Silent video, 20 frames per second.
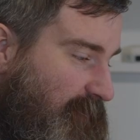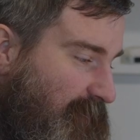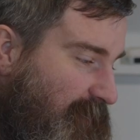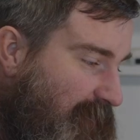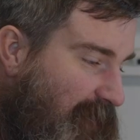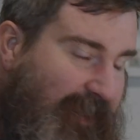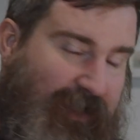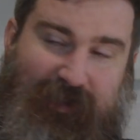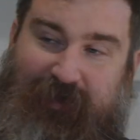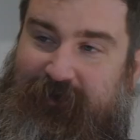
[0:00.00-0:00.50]

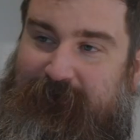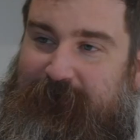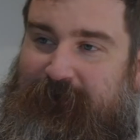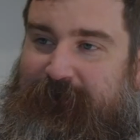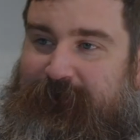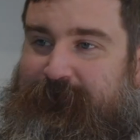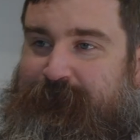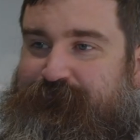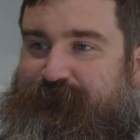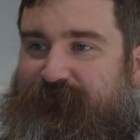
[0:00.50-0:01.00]
I'm okay
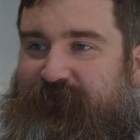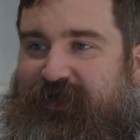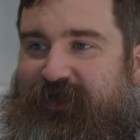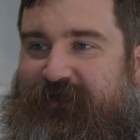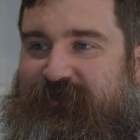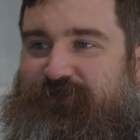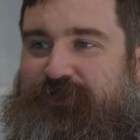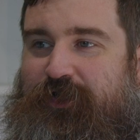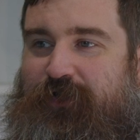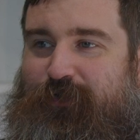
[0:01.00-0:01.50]
with. I get it.
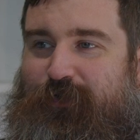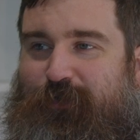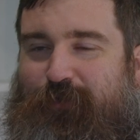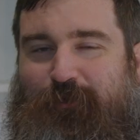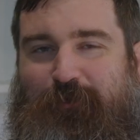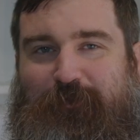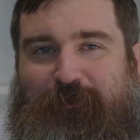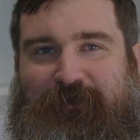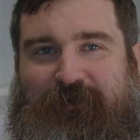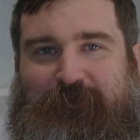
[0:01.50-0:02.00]
And
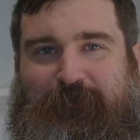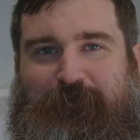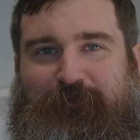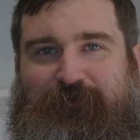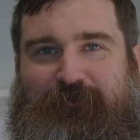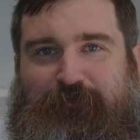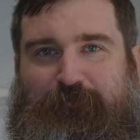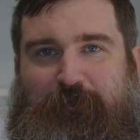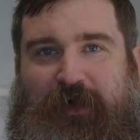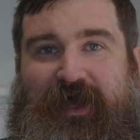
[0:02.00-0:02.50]
so,
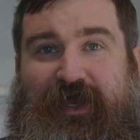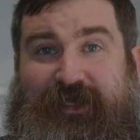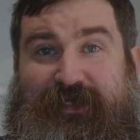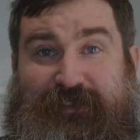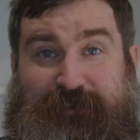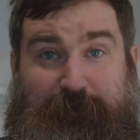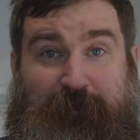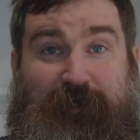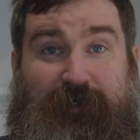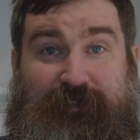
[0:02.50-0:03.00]
my
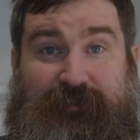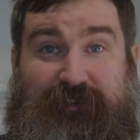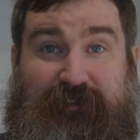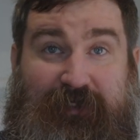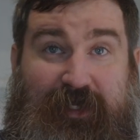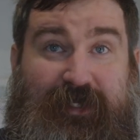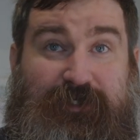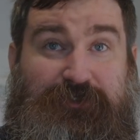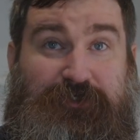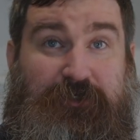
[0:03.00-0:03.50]
experience of
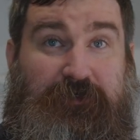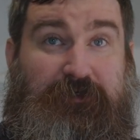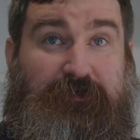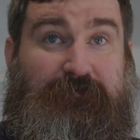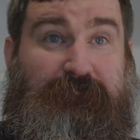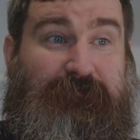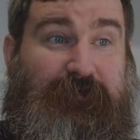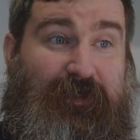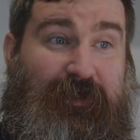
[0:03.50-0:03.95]
nature.